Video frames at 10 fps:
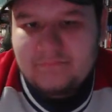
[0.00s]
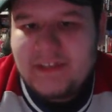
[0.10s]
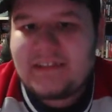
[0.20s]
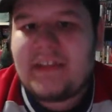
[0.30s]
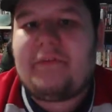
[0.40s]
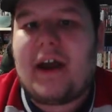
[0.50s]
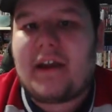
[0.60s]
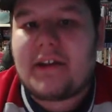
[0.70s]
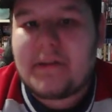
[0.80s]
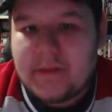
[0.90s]
They
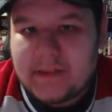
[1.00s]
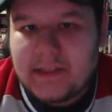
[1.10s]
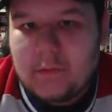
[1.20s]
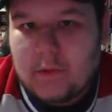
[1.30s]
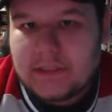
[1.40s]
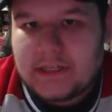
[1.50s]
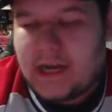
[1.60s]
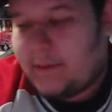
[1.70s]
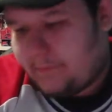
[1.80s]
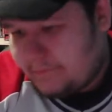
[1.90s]
fired him and then they won the
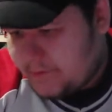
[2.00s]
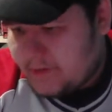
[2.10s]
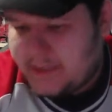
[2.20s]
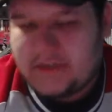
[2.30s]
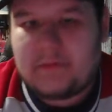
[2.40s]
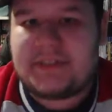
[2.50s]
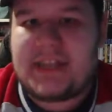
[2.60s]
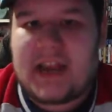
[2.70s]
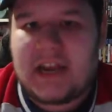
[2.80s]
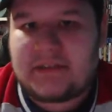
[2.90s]
cup. It's almost
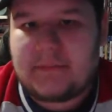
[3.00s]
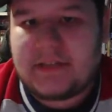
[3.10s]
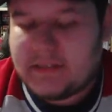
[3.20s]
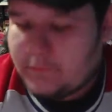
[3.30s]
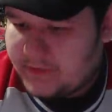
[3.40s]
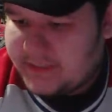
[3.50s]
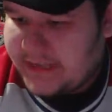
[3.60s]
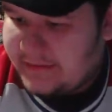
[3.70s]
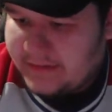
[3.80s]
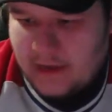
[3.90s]
like Yzerman doesn't win
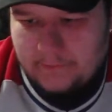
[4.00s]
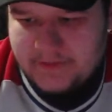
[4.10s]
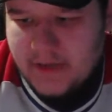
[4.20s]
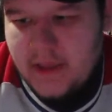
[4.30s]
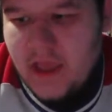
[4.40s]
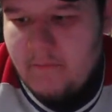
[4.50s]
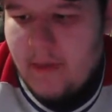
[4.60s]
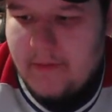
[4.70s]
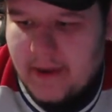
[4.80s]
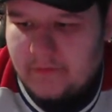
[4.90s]
Stanley Cups.
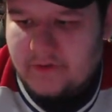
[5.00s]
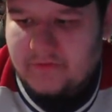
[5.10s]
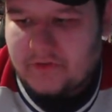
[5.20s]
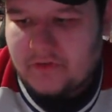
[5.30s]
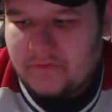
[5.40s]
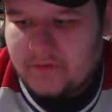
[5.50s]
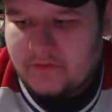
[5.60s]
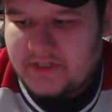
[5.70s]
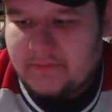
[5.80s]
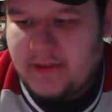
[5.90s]
Maybe get rid of Grue for
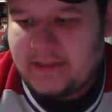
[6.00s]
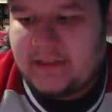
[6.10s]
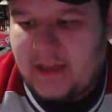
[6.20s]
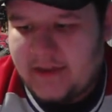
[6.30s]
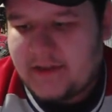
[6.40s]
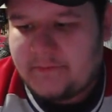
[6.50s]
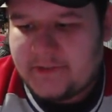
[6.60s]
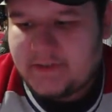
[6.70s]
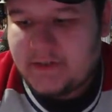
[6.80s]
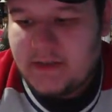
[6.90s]
those smelly
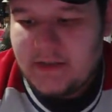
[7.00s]
lineups.